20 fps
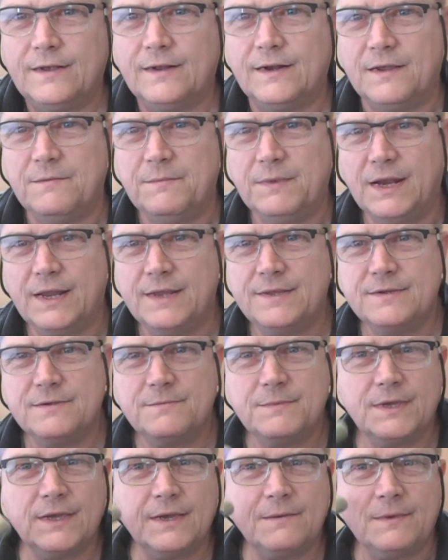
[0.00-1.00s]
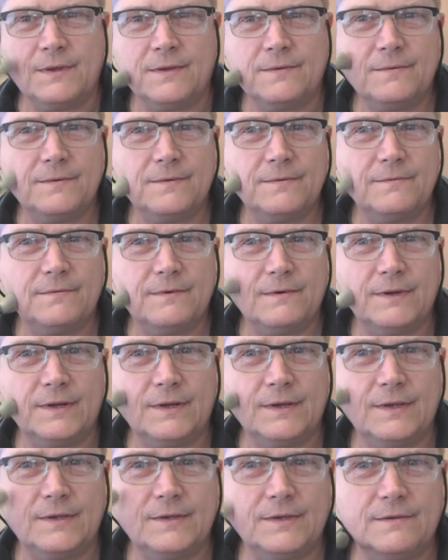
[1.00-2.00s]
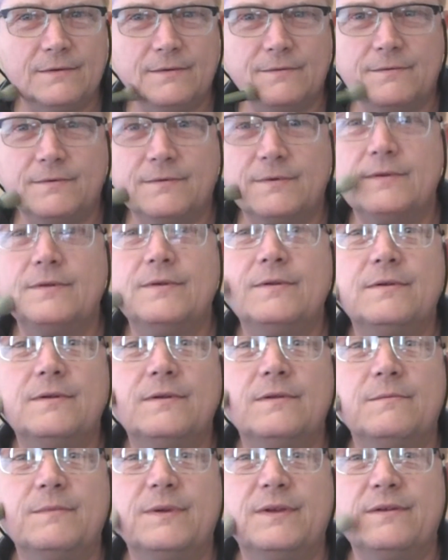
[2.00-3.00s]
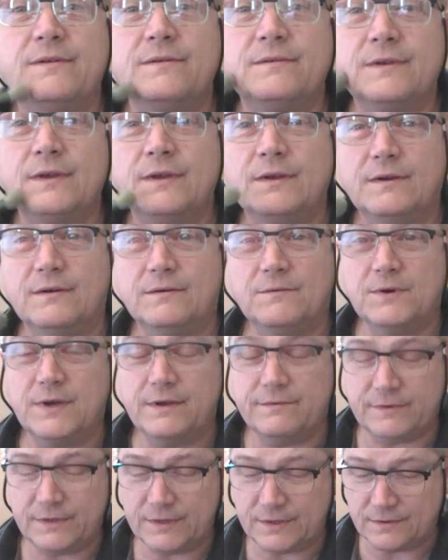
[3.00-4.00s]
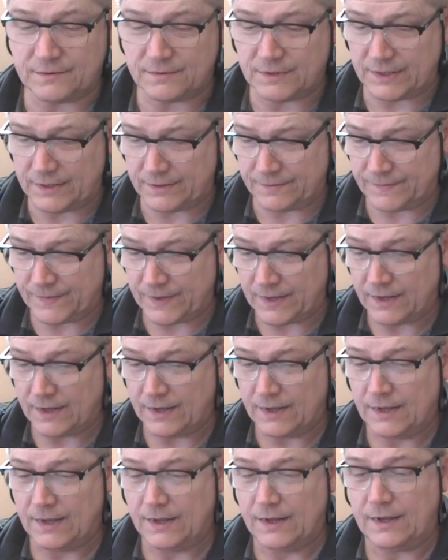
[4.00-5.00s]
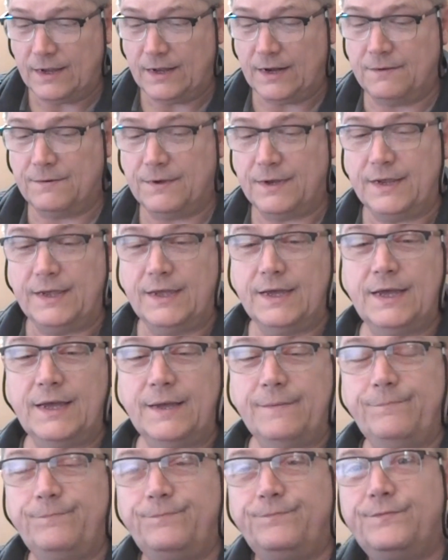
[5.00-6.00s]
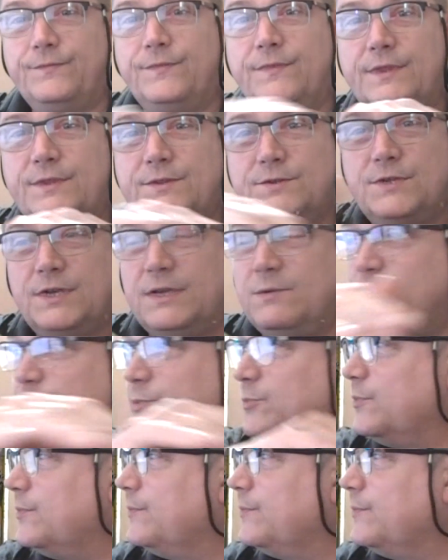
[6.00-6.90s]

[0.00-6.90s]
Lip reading: Clean my lens on my camera. Very nice there if I want to do a little bit, or whatever you call it. Anyway, yeah, cheap